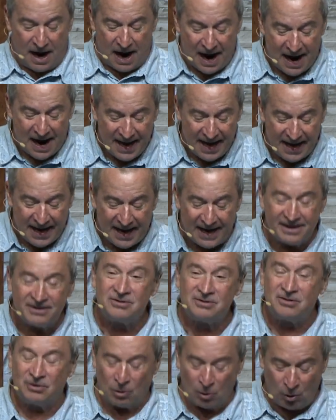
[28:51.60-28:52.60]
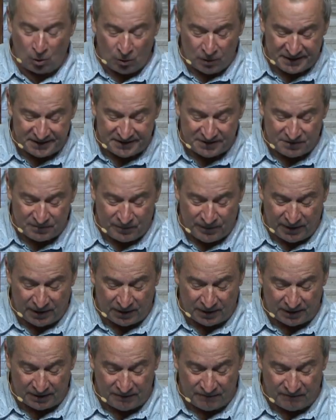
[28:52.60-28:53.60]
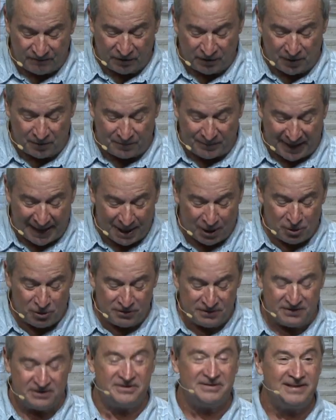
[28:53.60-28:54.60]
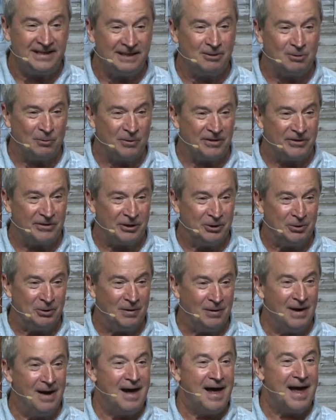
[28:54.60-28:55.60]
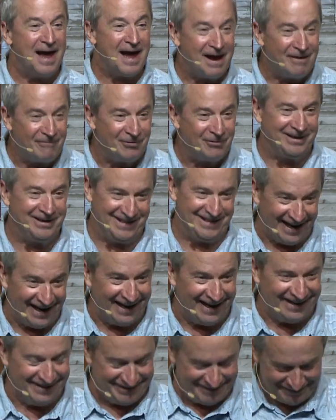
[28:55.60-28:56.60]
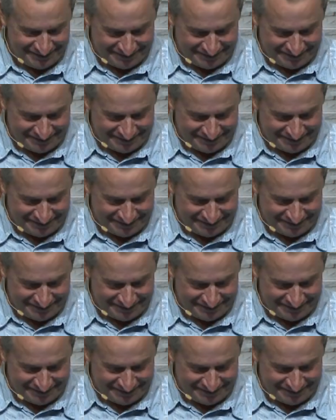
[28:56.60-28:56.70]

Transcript: I ask the Holy Spirit for the power to deal with you every day.